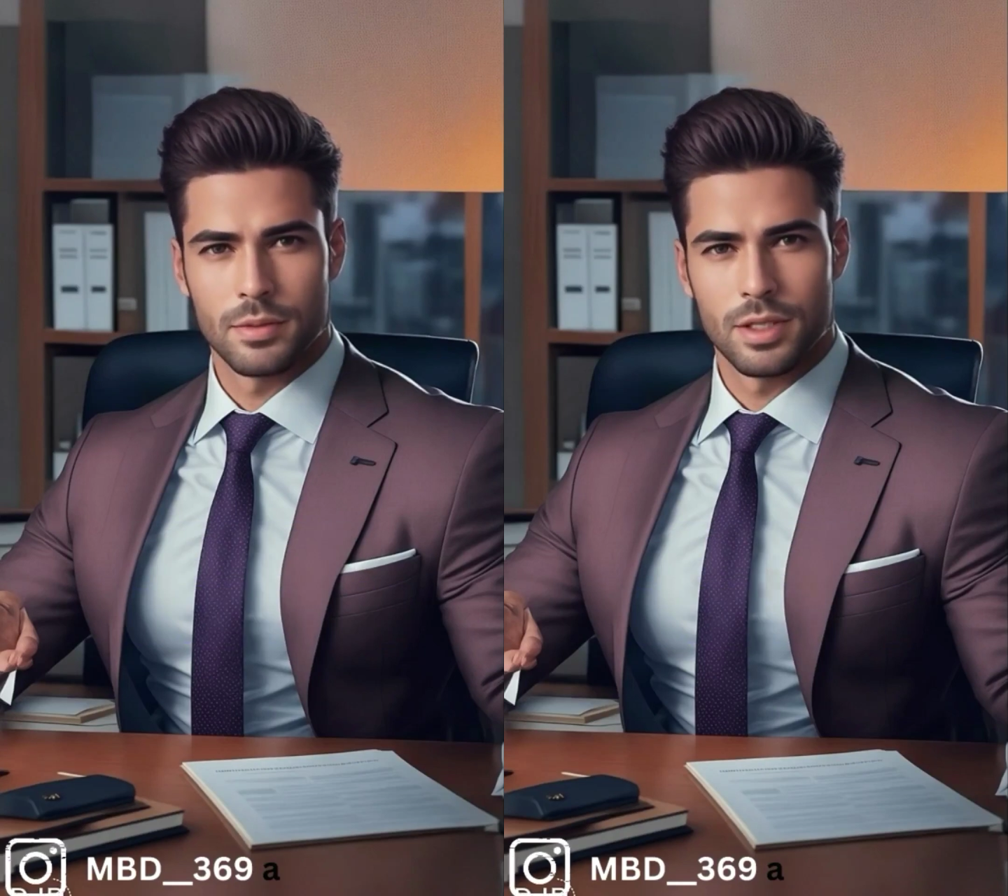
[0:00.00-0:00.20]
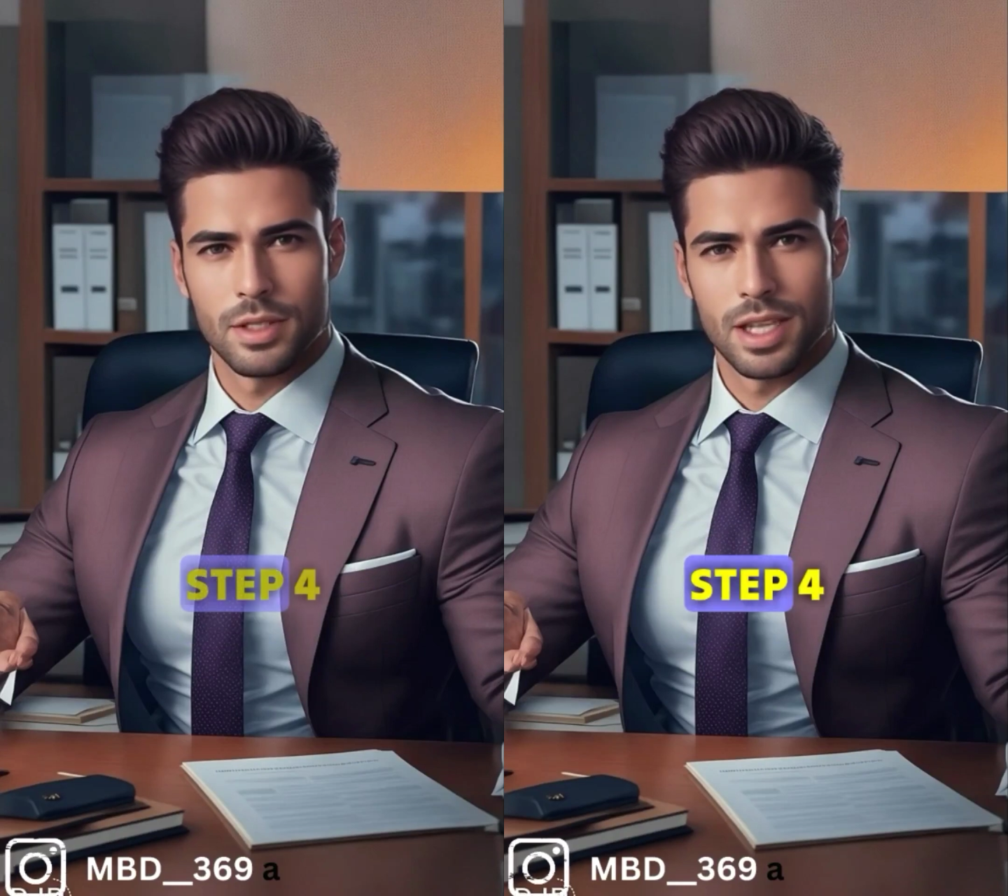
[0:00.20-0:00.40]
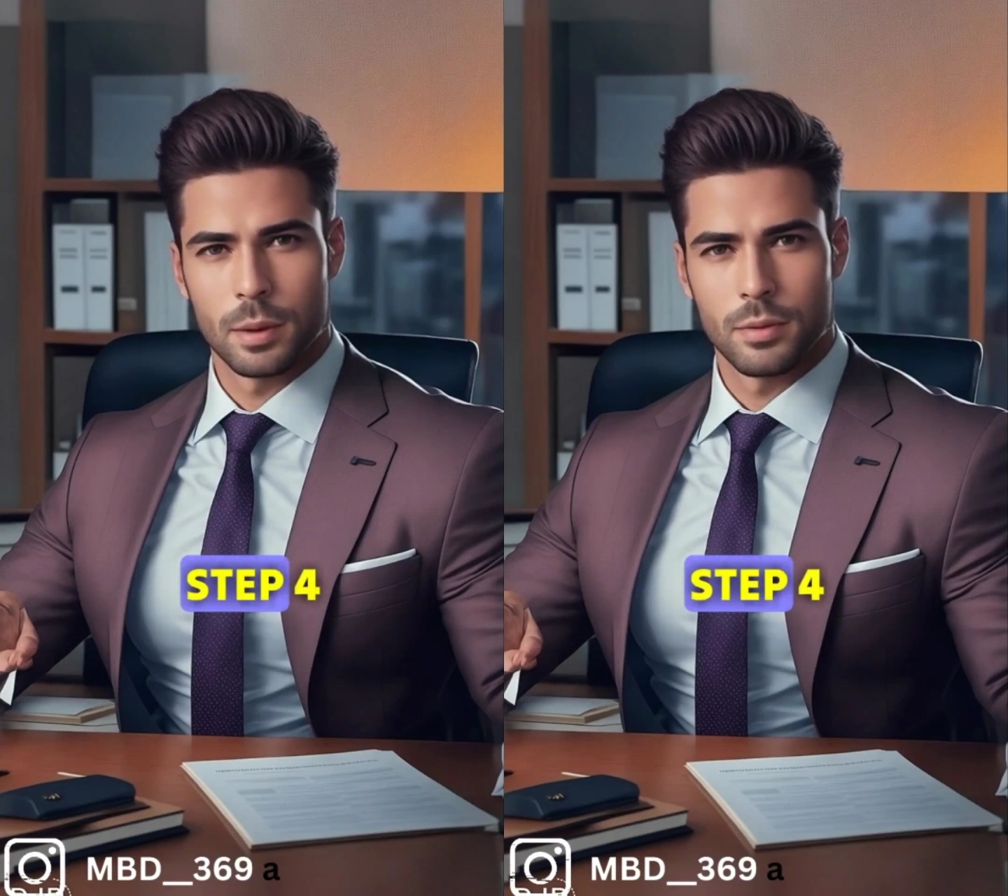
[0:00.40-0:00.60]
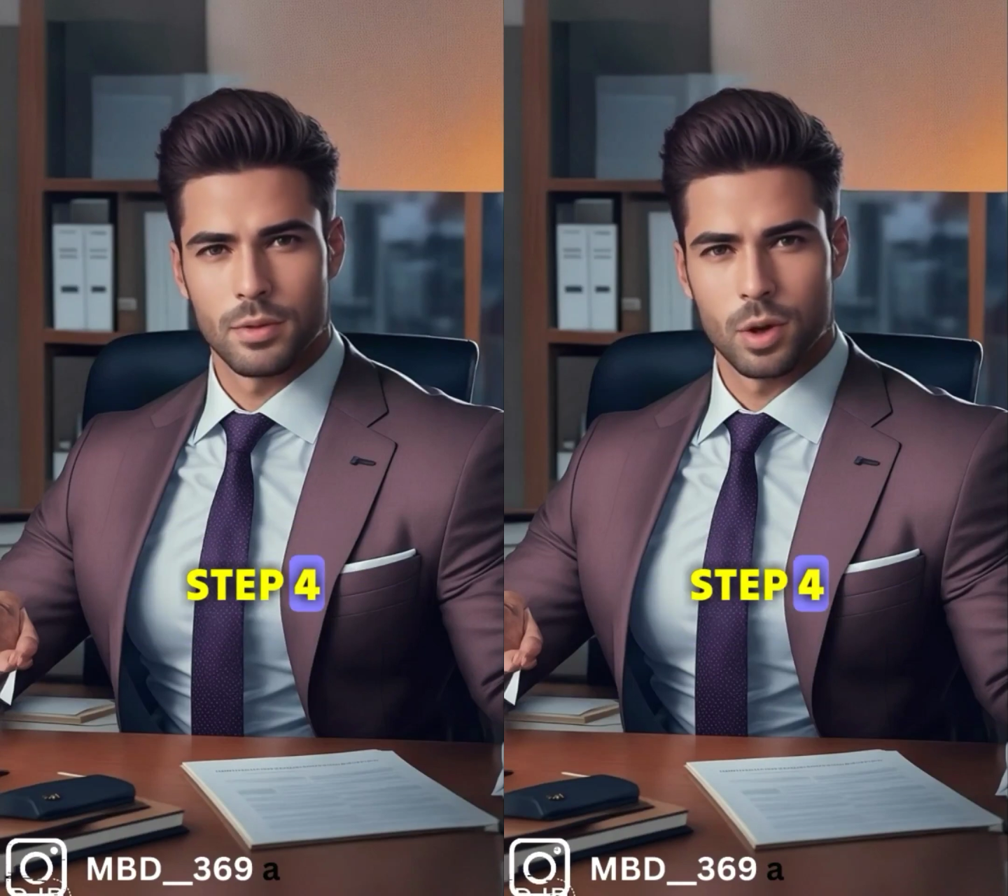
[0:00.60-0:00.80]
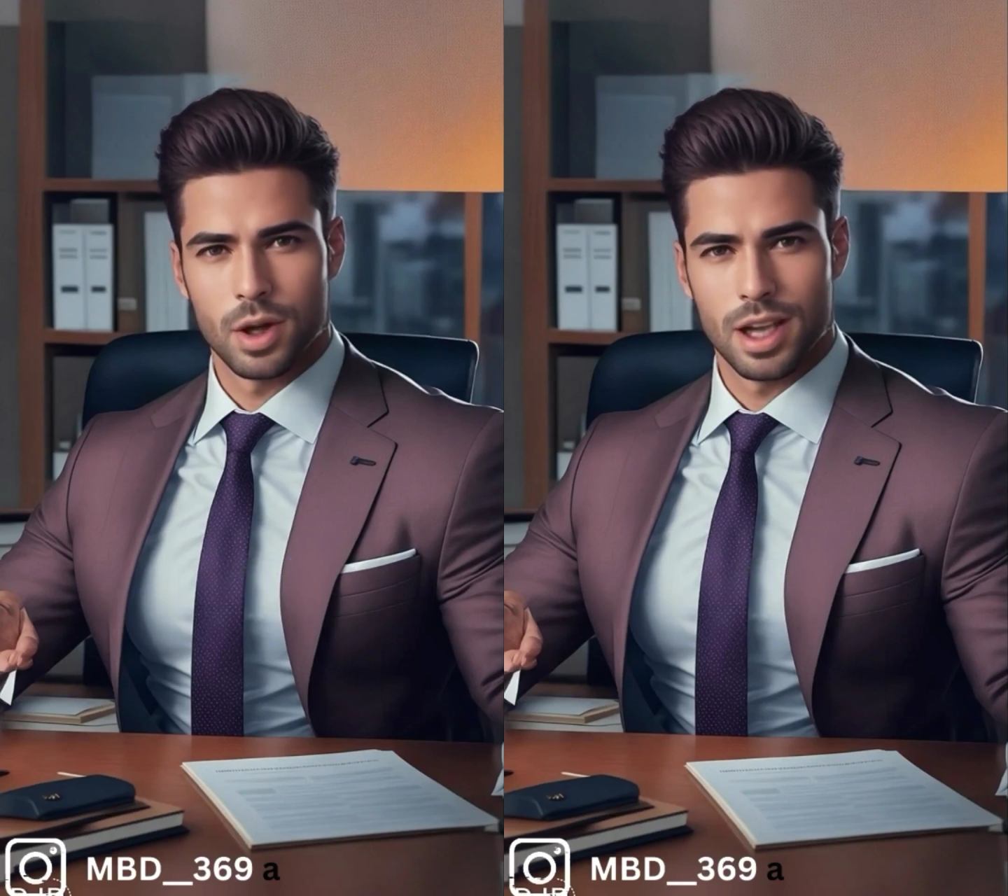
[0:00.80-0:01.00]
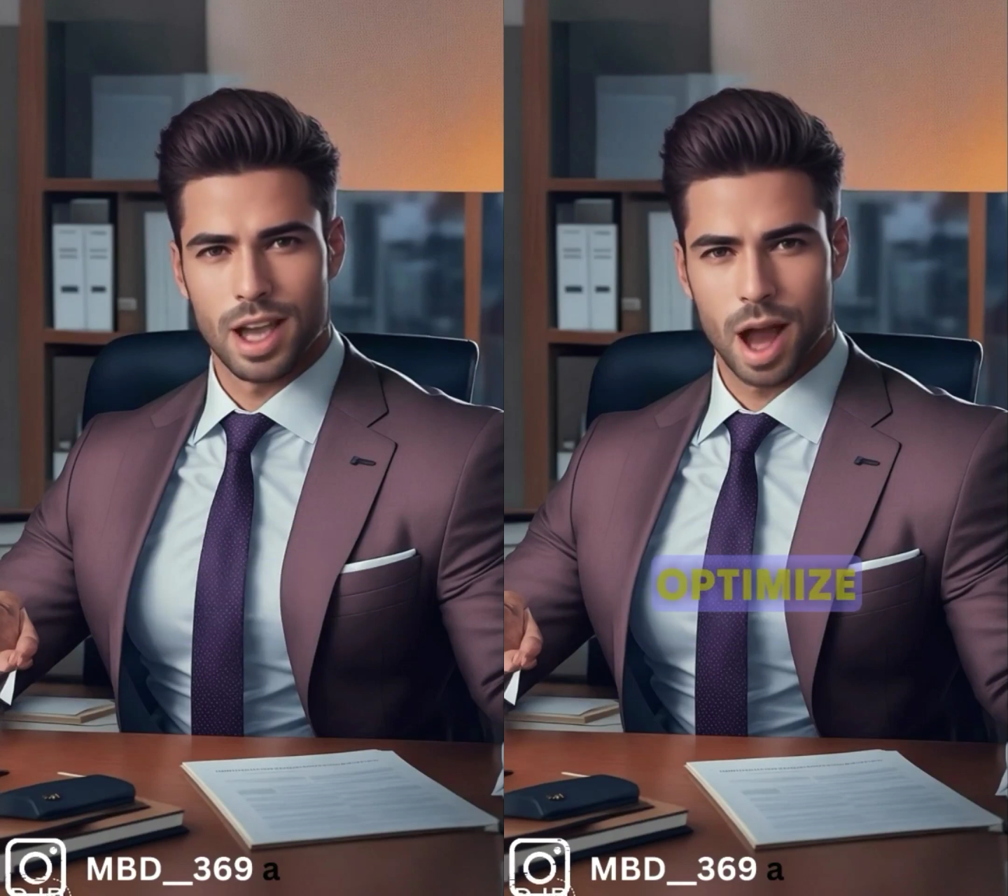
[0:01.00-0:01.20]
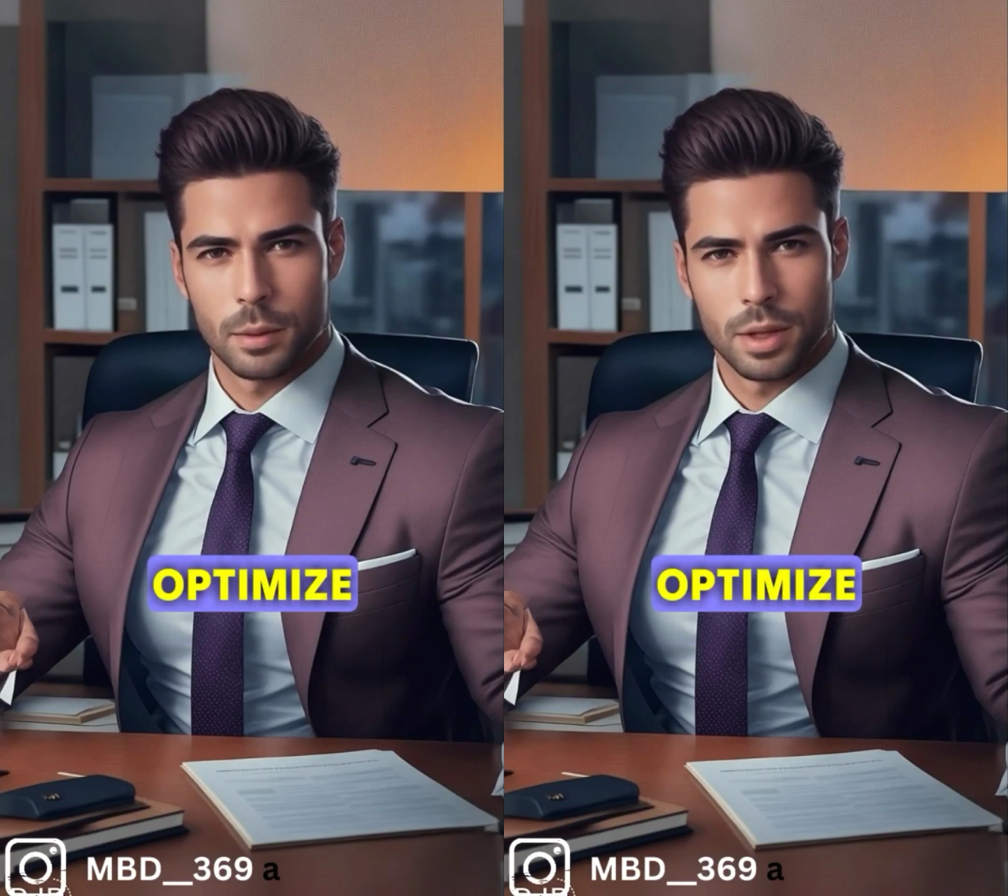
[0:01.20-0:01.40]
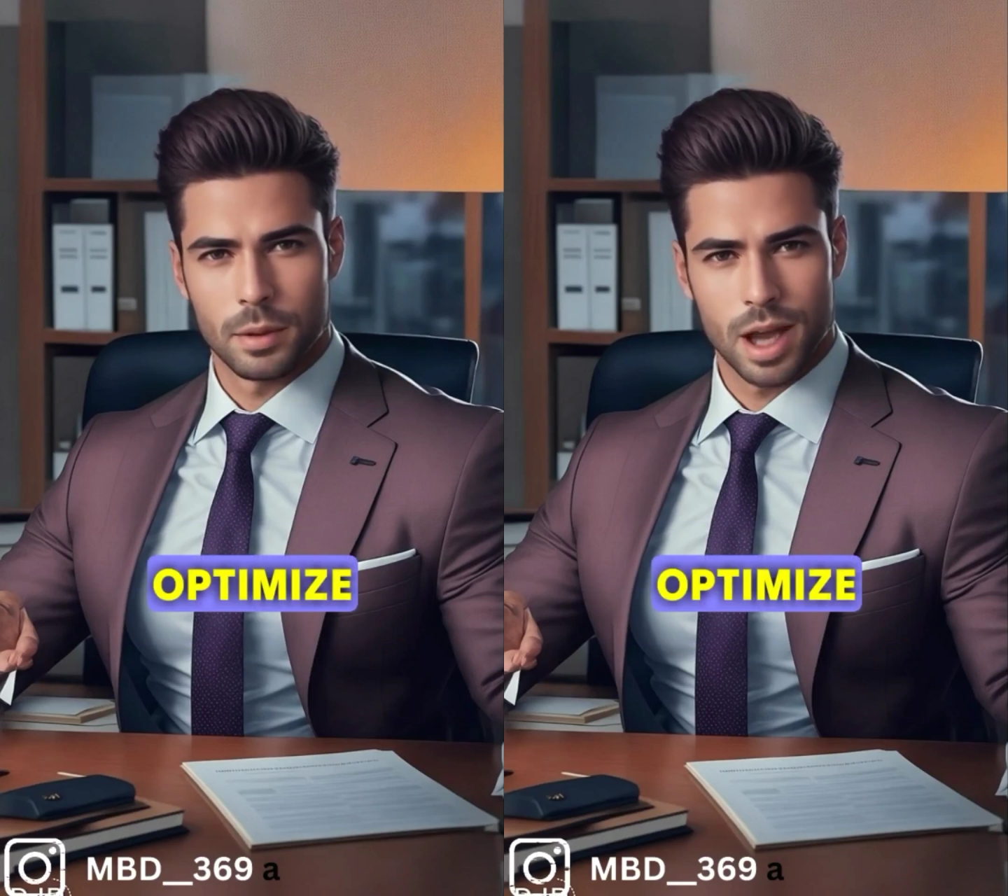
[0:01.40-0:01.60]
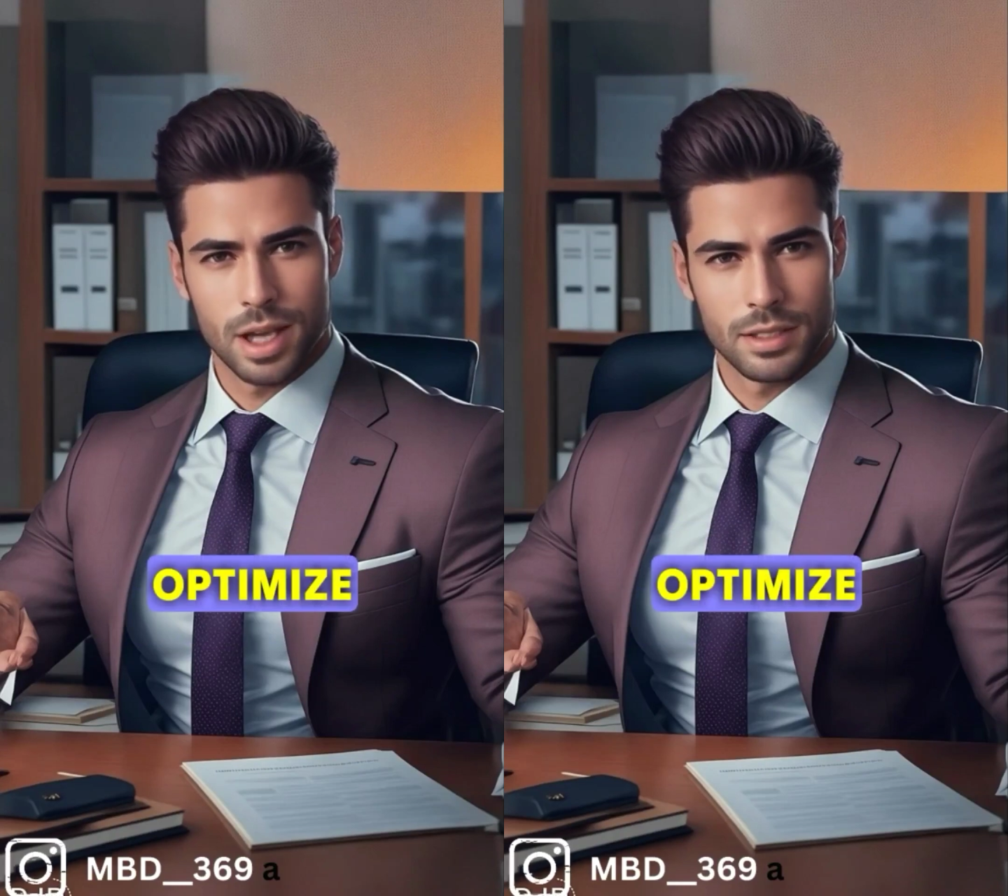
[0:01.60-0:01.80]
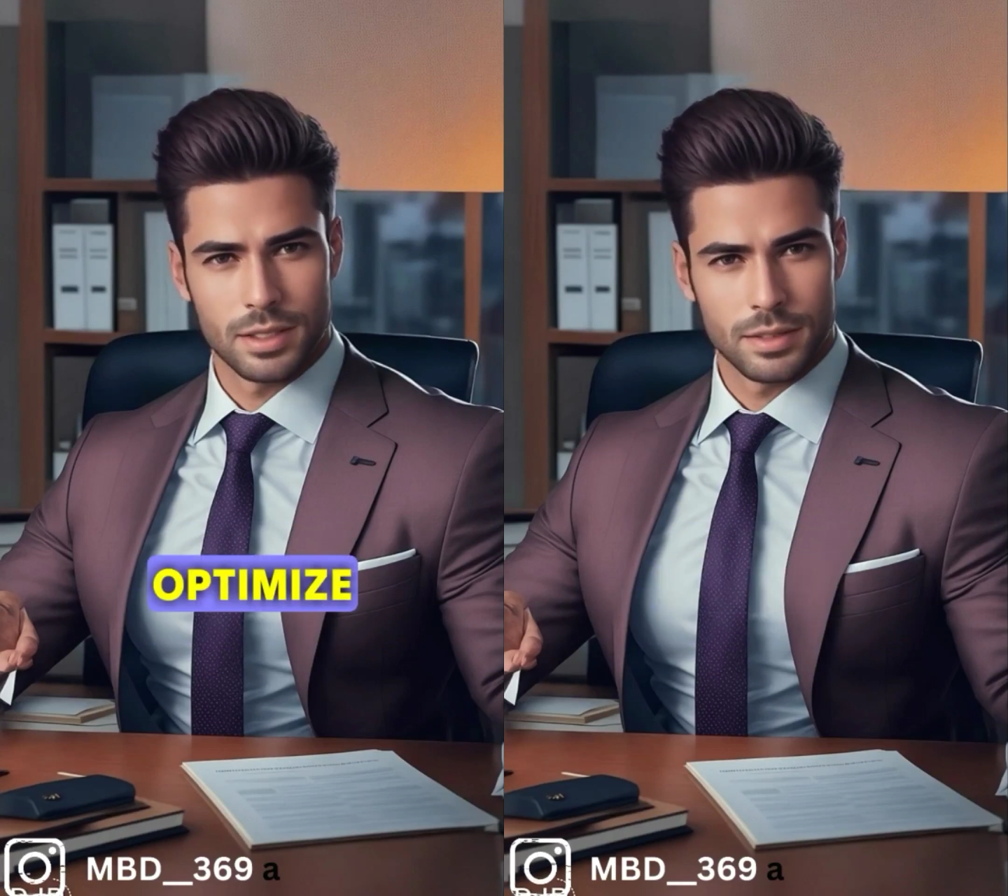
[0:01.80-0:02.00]
Step 4.
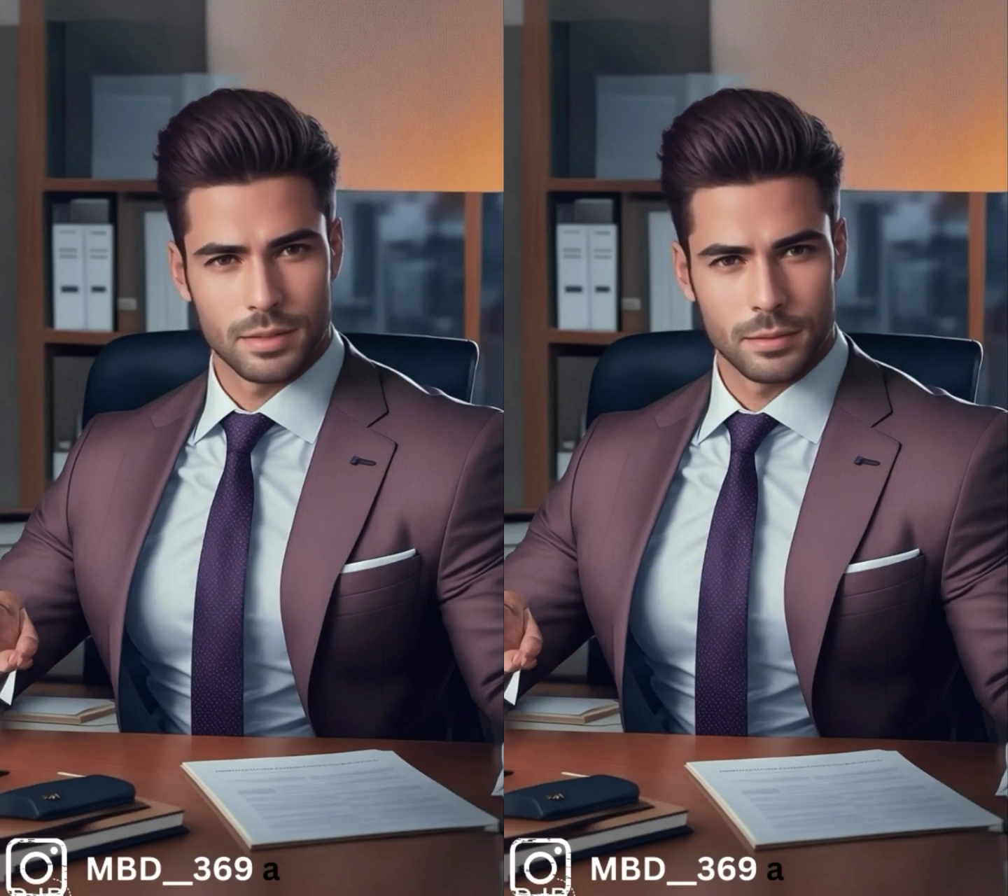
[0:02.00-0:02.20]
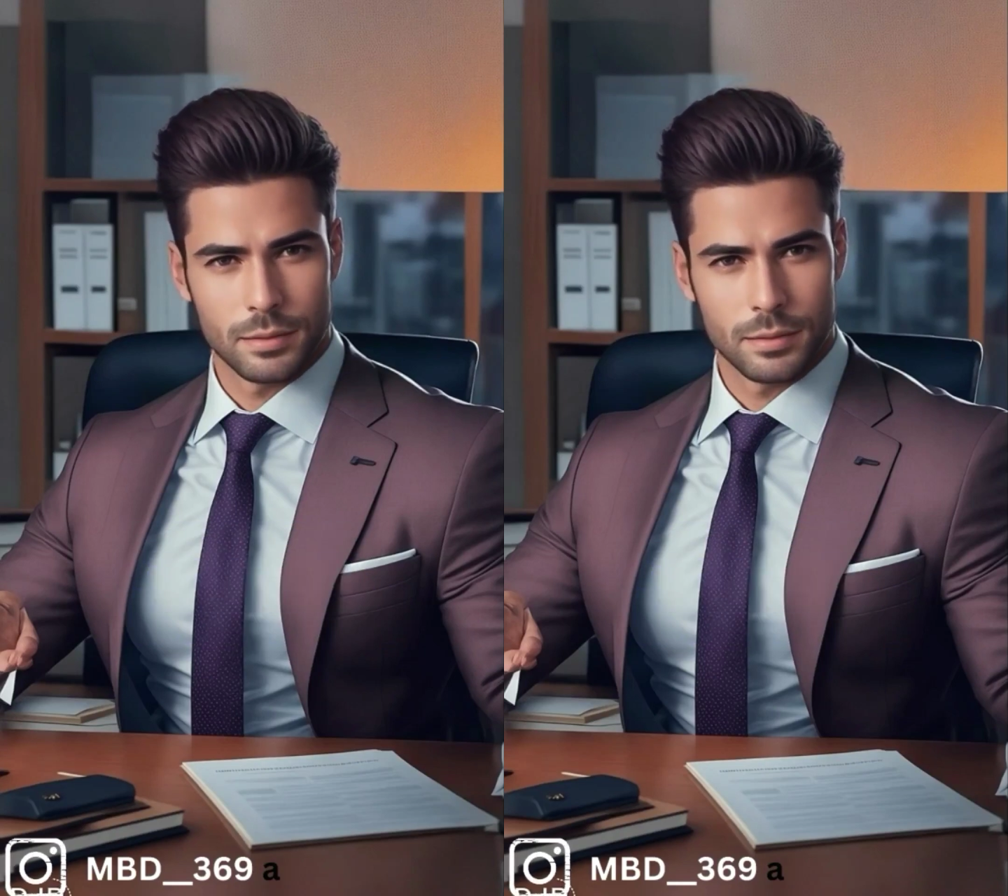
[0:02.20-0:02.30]
Optimize.